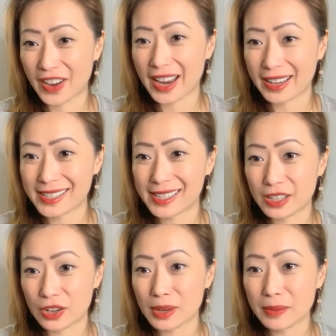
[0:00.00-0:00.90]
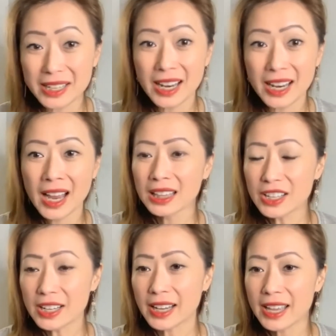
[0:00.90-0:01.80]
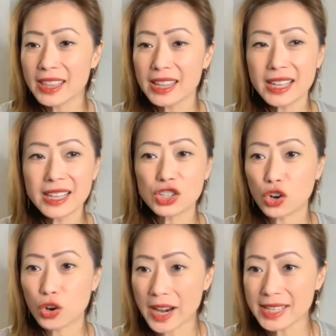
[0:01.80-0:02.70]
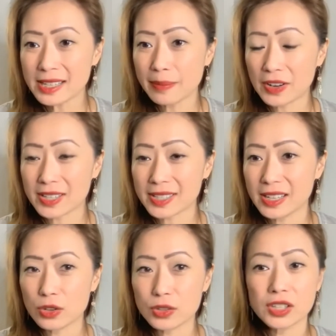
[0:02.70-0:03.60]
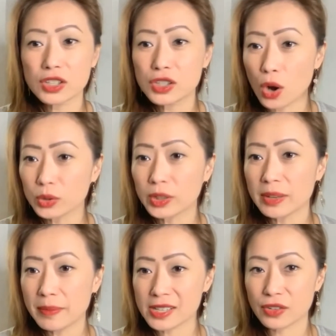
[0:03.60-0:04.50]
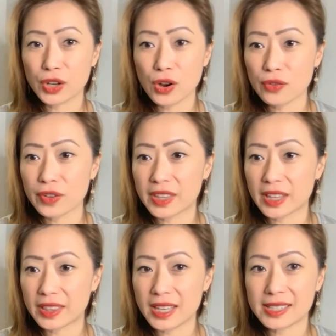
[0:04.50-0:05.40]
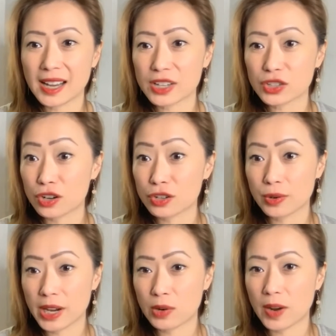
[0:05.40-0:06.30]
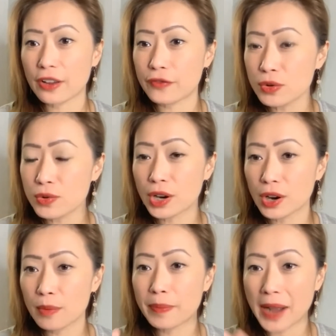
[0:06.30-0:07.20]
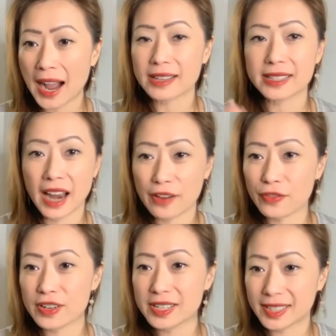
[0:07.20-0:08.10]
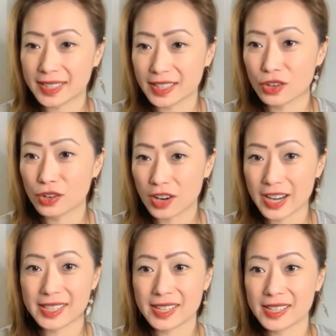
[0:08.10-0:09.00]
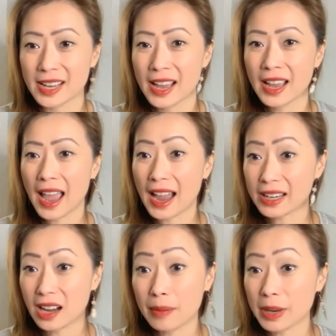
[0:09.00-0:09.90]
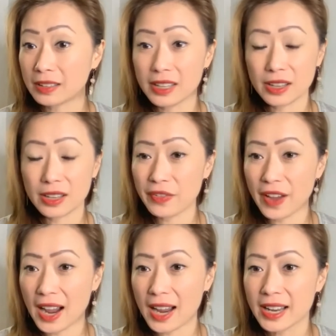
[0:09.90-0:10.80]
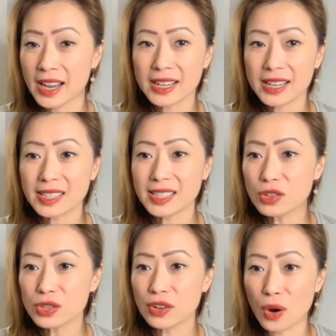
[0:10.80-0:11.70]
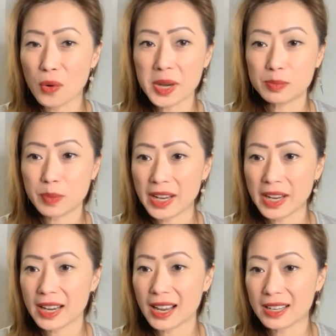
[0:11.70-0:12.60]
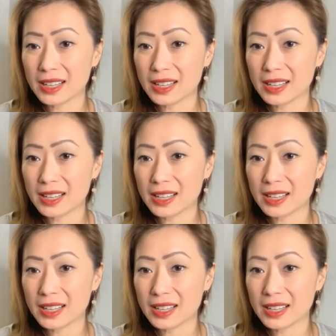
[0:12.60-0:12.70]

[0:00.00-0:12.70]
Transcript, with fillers: via casinos. I mean, look, the thing that's crazy about casinos is it's only because of COVID that these guys aren't doing great. If you go back to every single crisis economically that we've had, casinos have always been